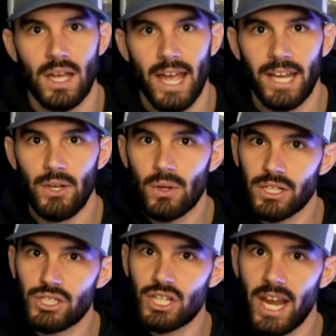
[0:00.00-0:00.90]
and you could
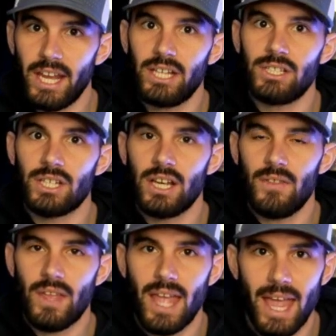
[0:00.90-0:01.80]
change
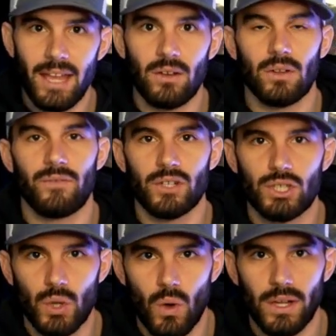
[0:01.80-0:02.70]
the angle of your
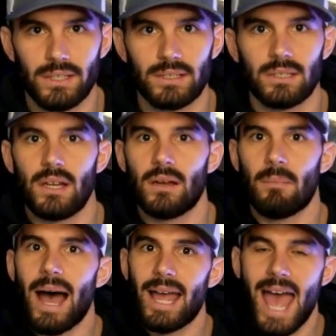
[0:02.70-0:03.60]
joints
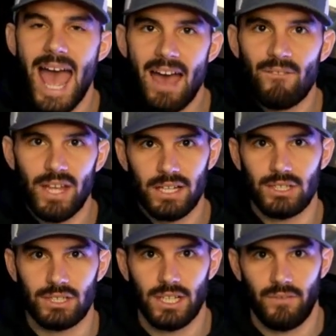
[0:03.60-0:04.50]
by a 1/2
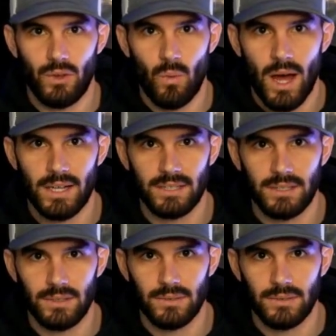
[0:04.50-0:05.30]
inch if you wanted to.